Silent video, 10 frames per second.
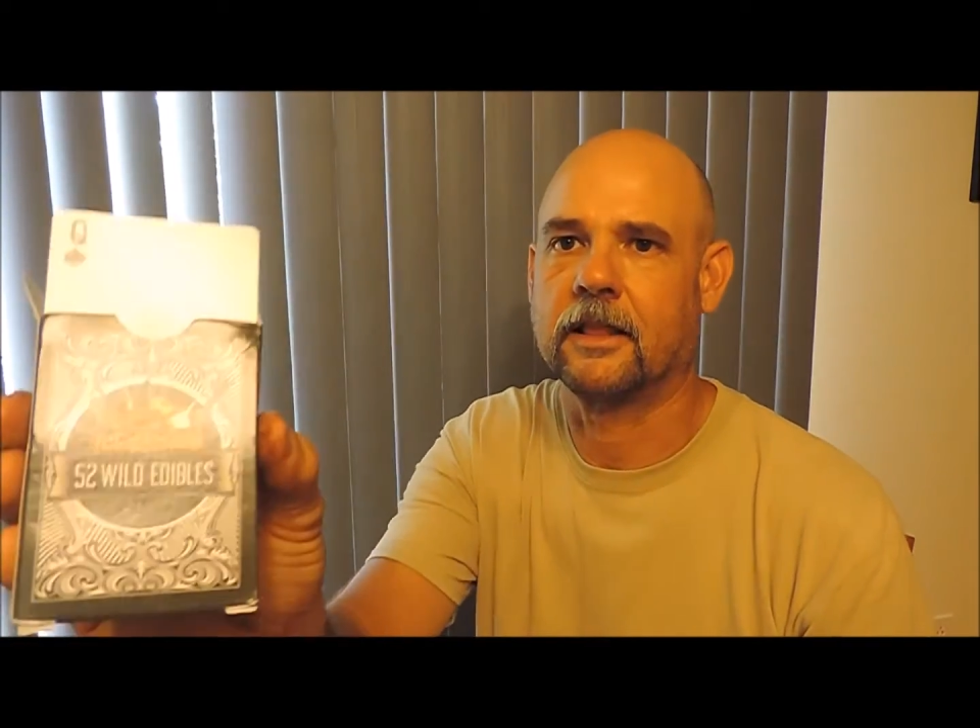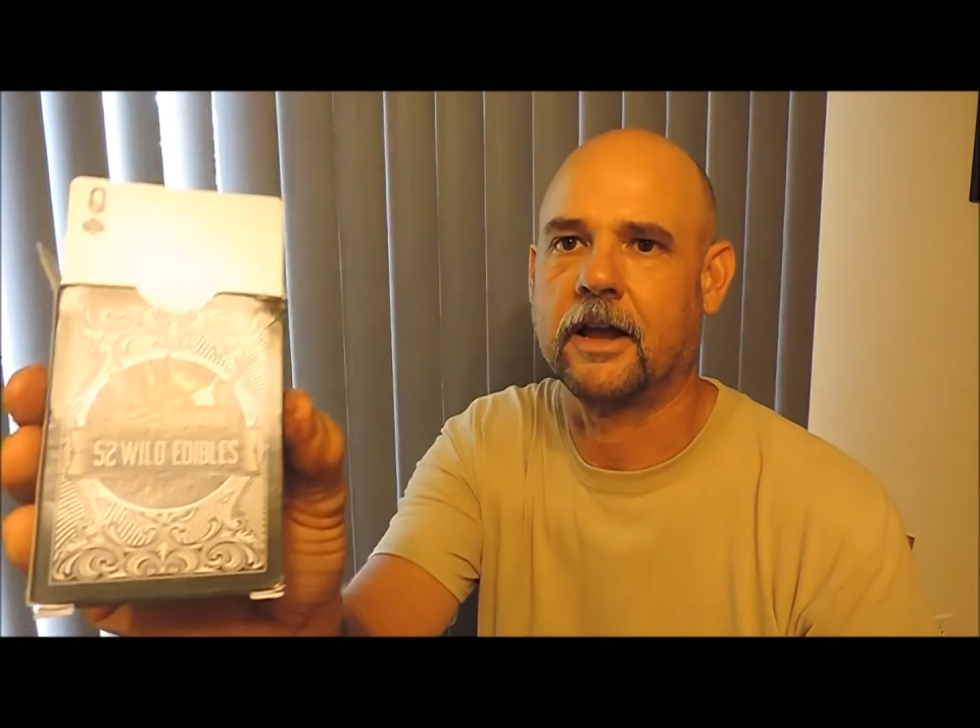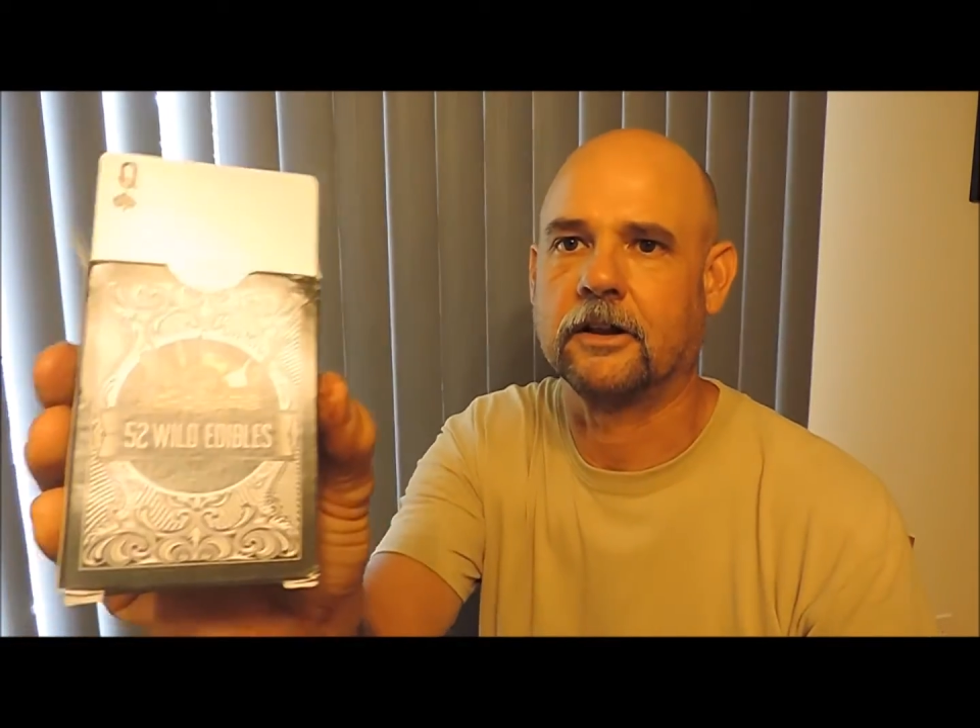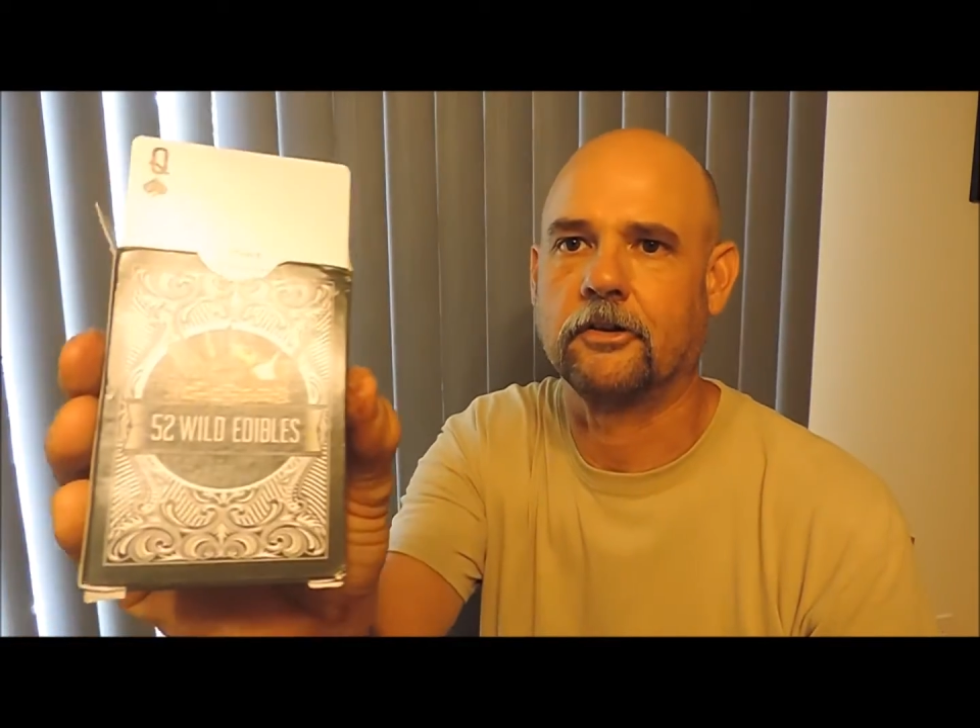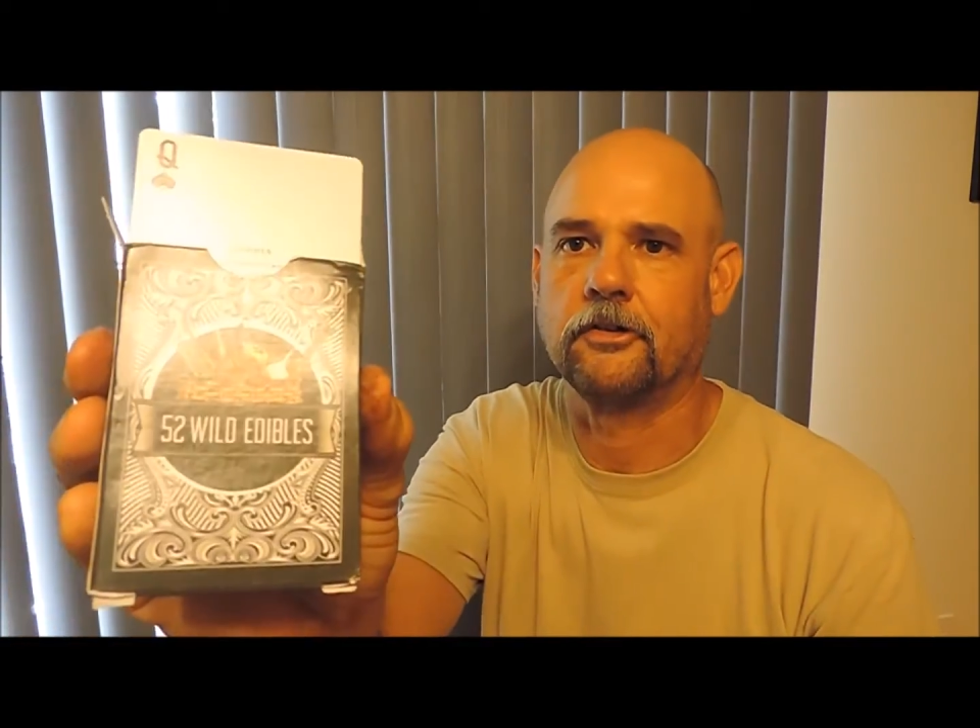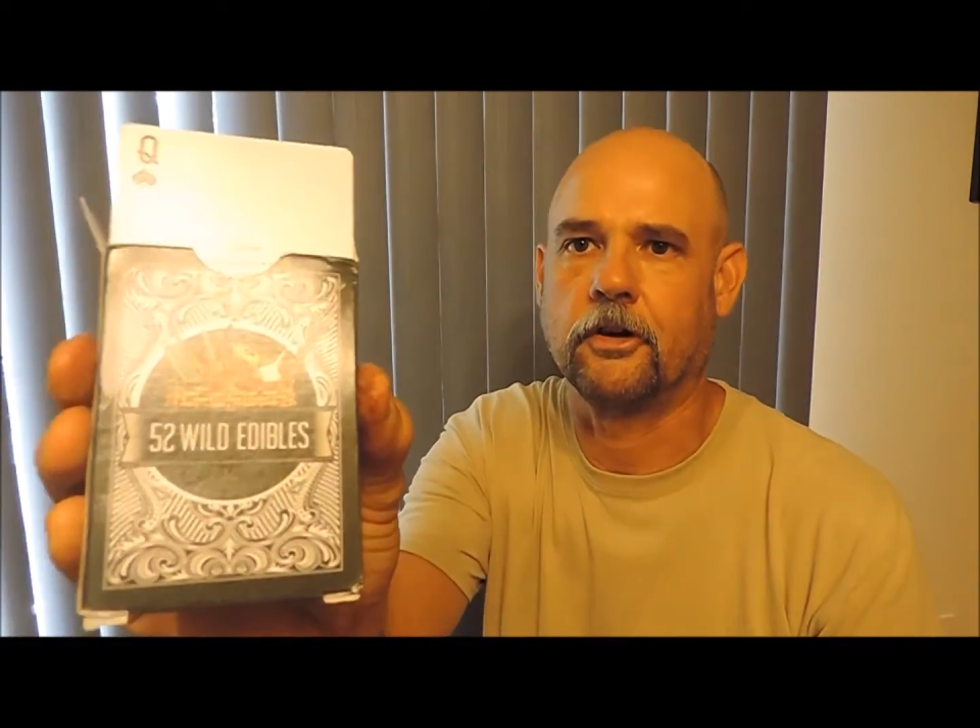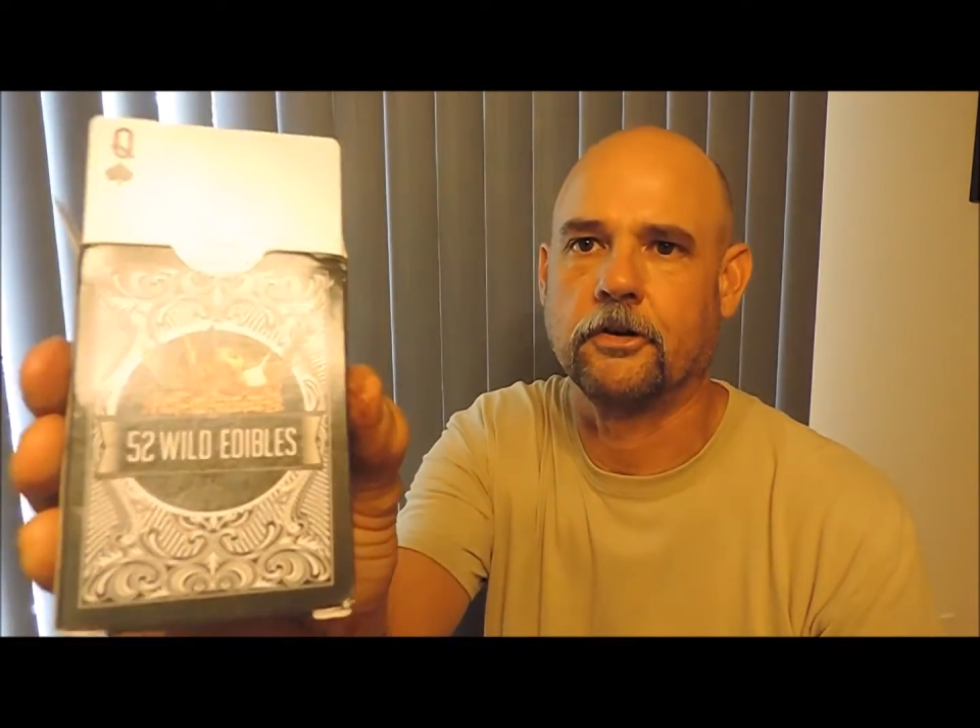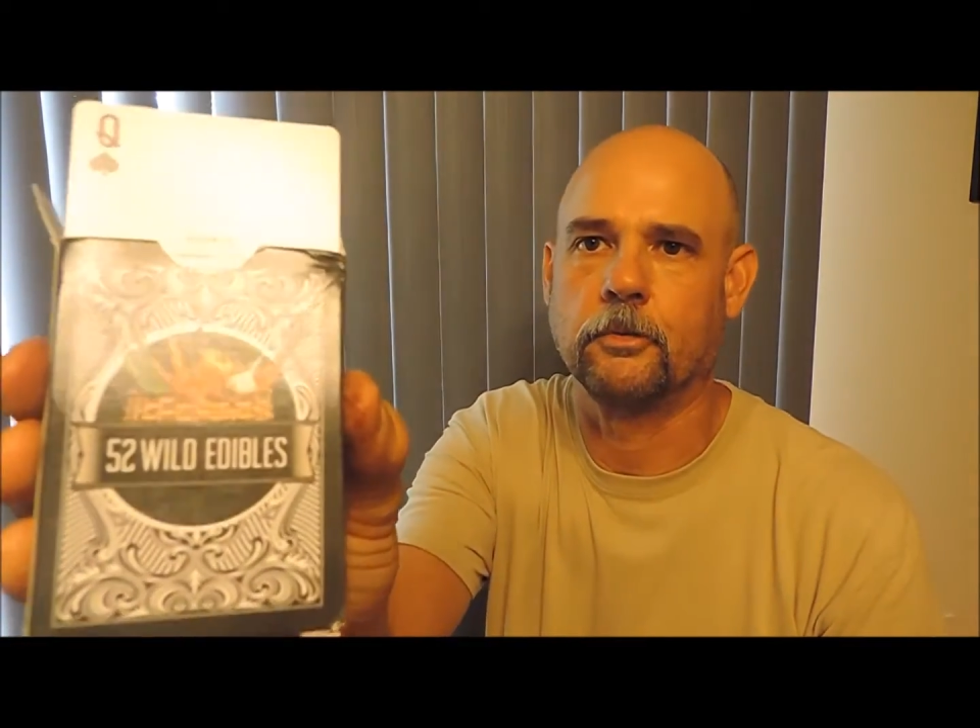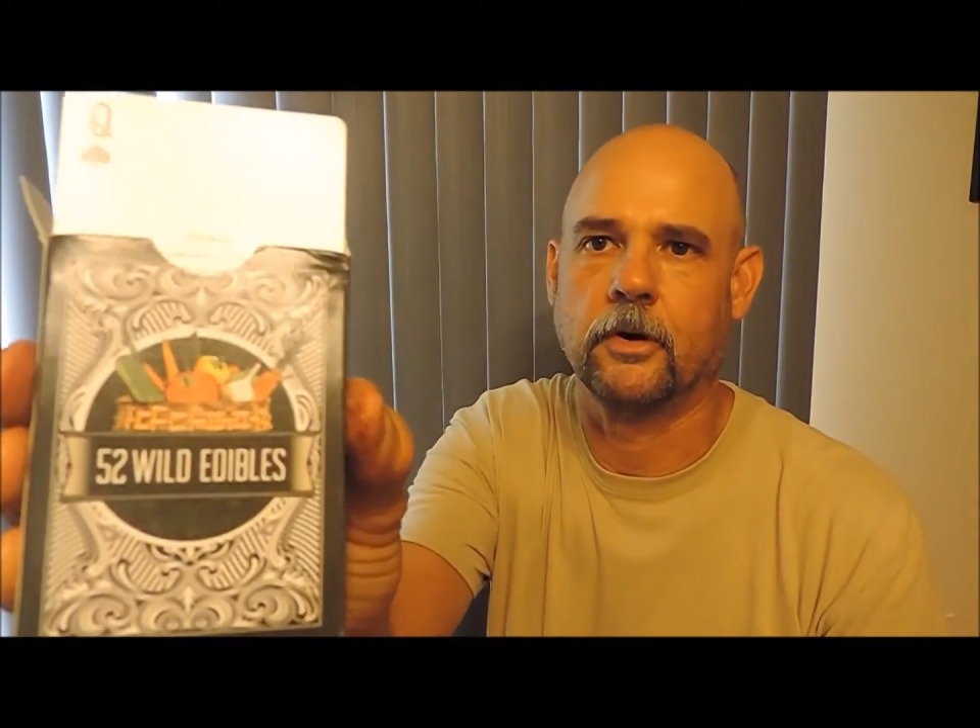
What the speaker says: like to show you